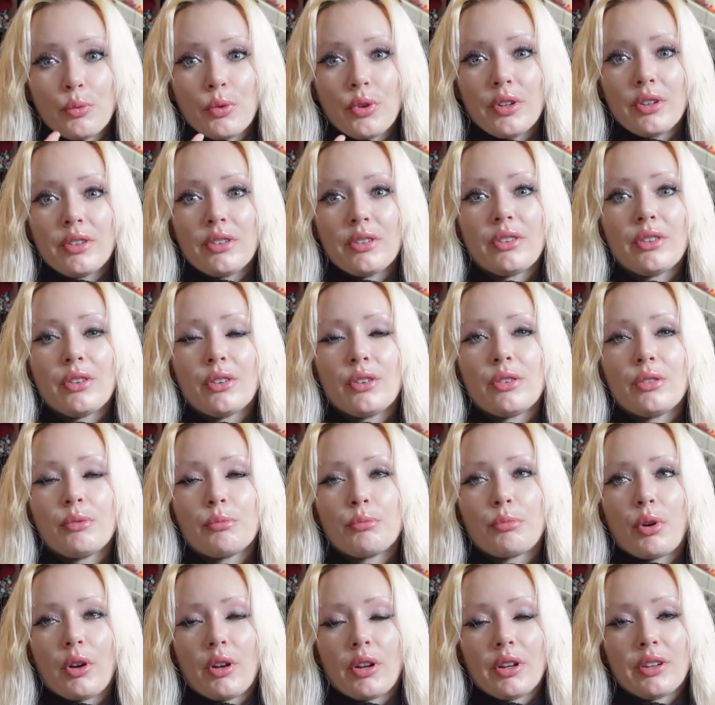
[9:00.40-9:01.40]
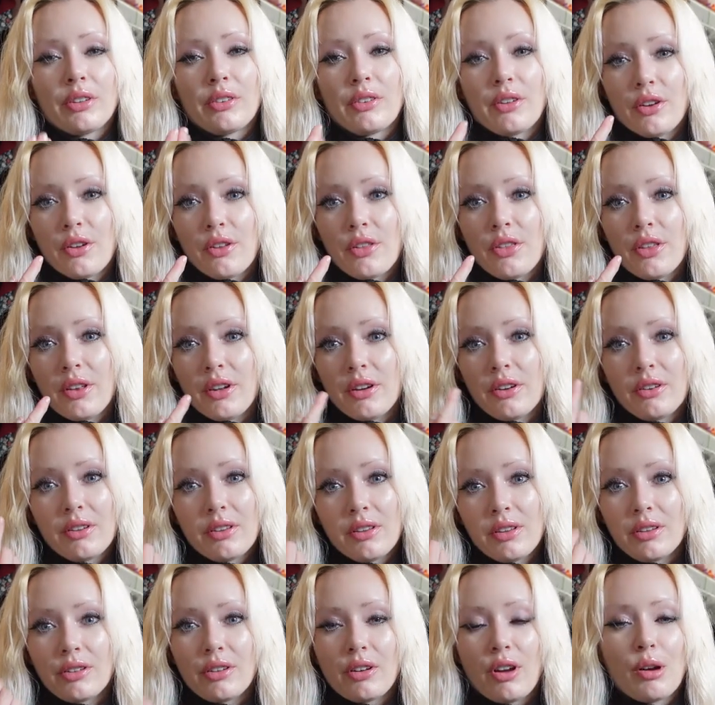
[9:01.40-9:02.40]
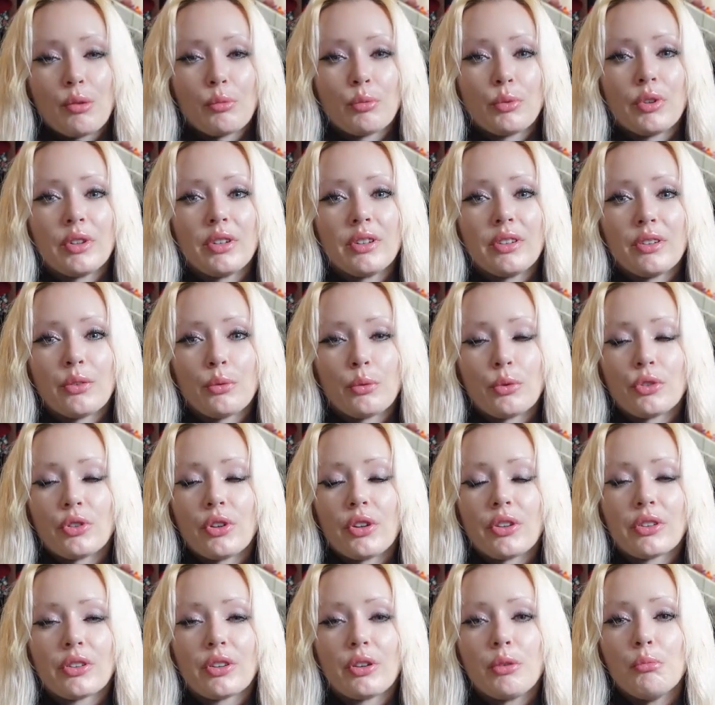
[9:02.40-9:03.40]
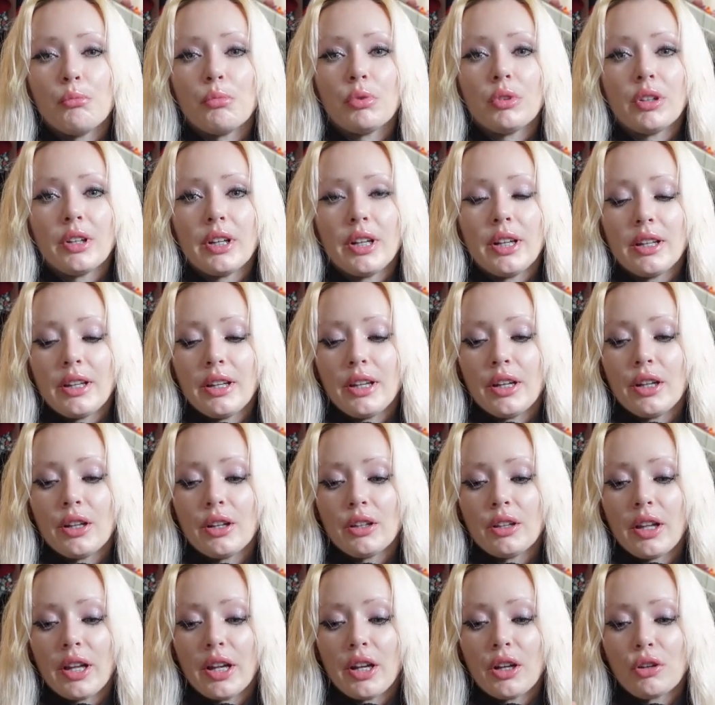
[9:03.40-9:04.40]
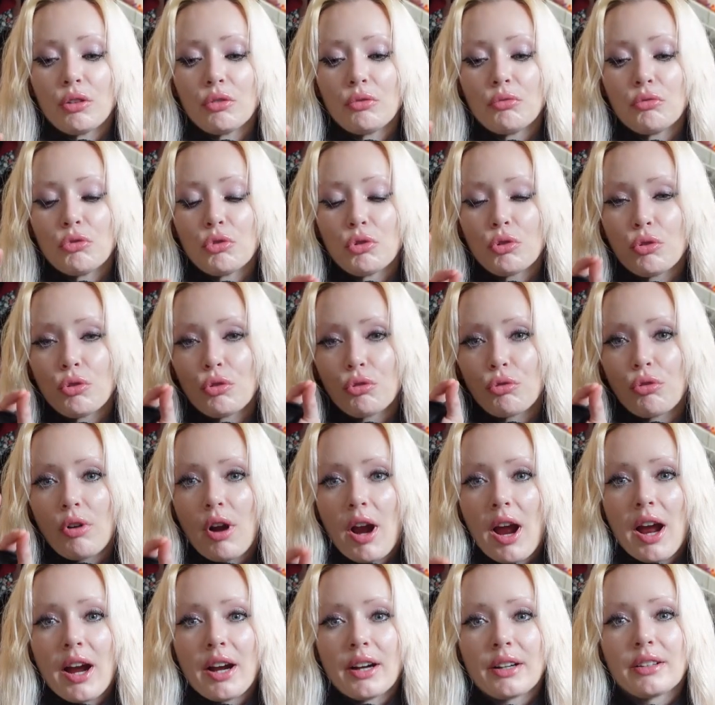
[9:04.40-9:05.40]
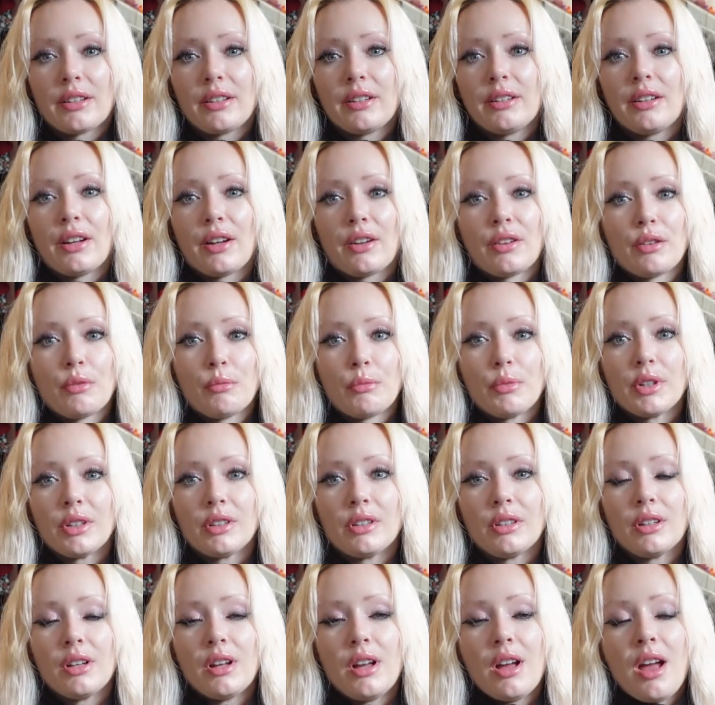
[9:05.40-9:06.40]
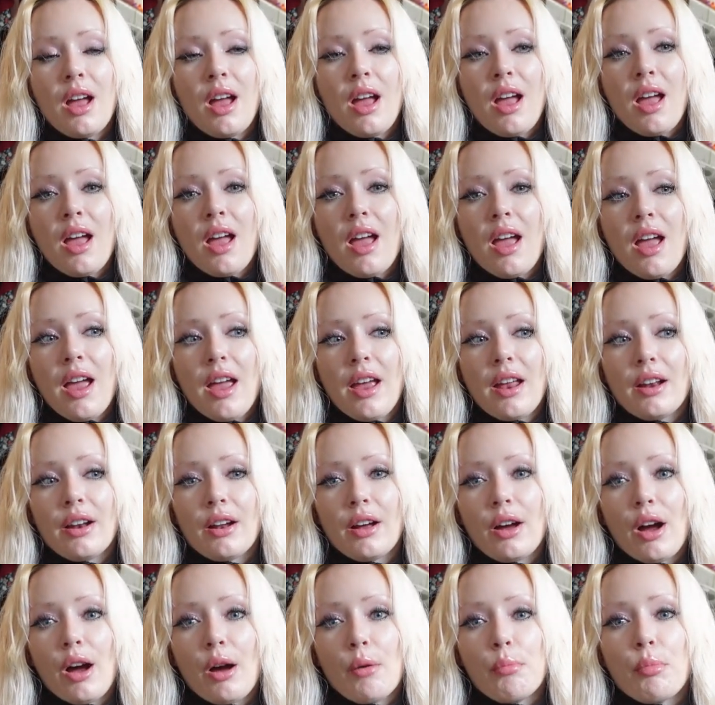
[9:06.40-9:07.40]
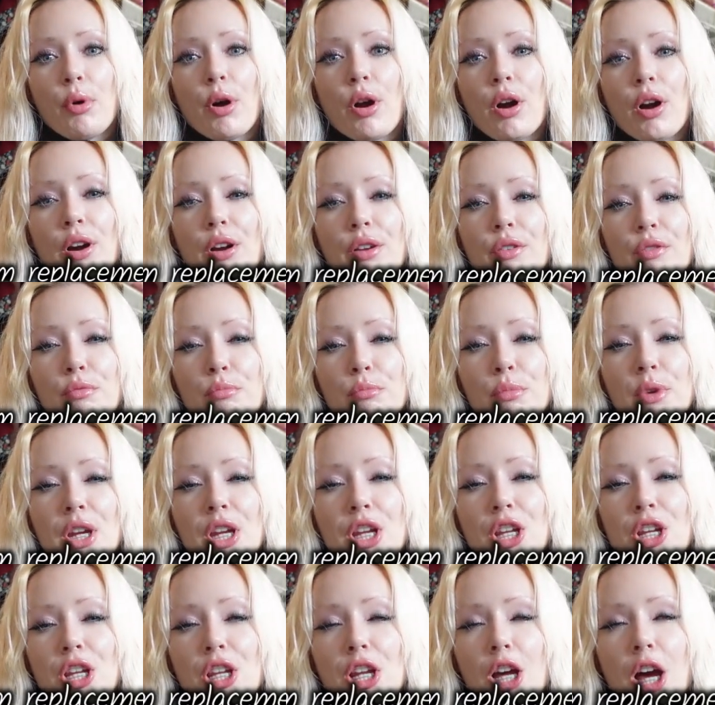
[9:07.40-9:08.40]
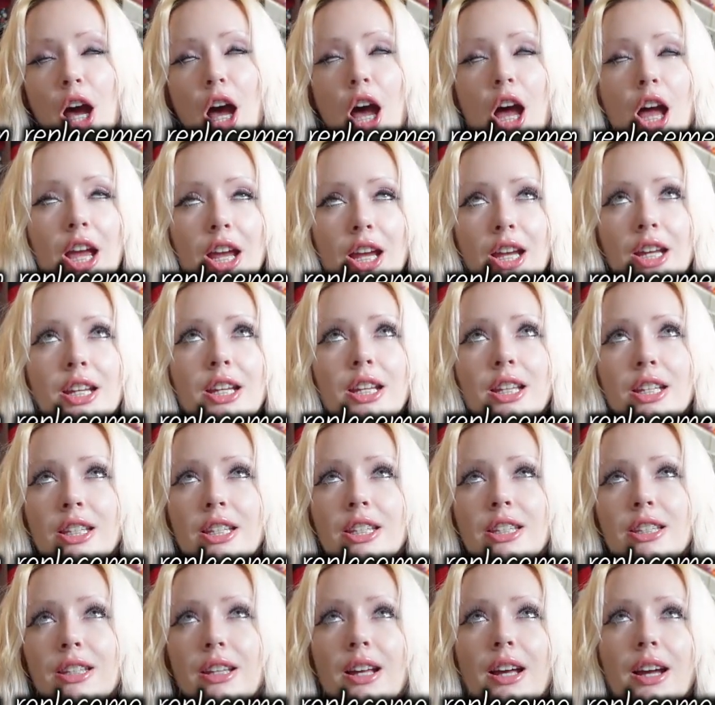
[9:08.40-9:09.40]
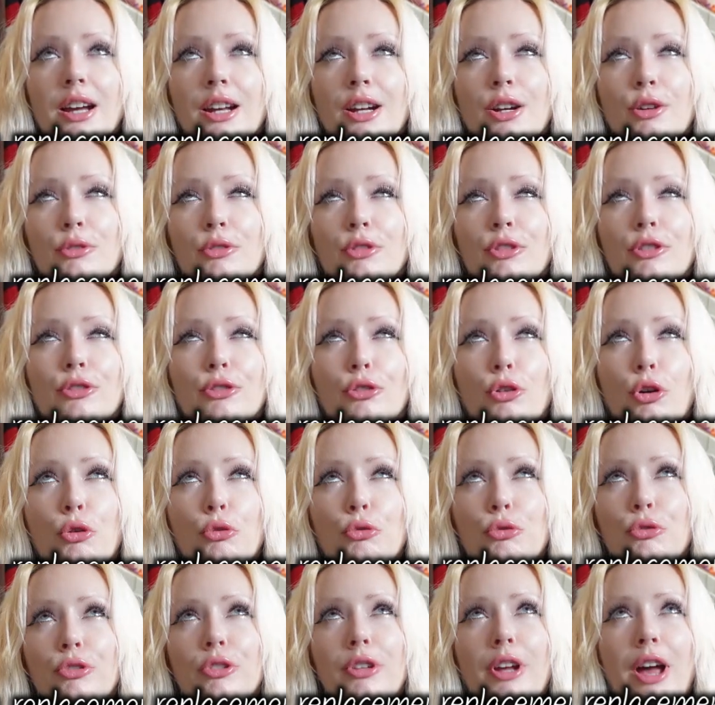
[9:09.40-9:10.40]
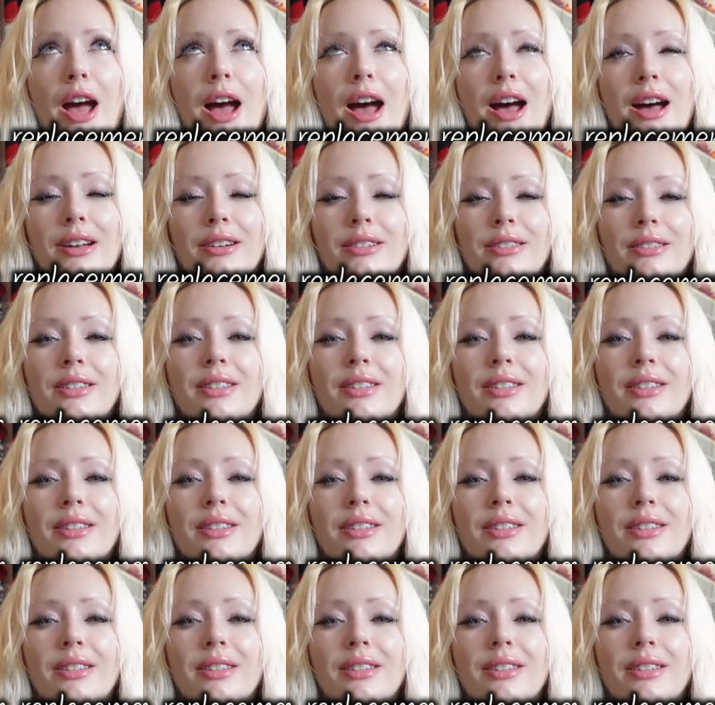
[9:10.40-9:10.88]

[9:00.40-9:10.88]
ones, probably because they're thinner than the top ones, were just completely like cracked down the middle. And a part of me died inside. It was so sad.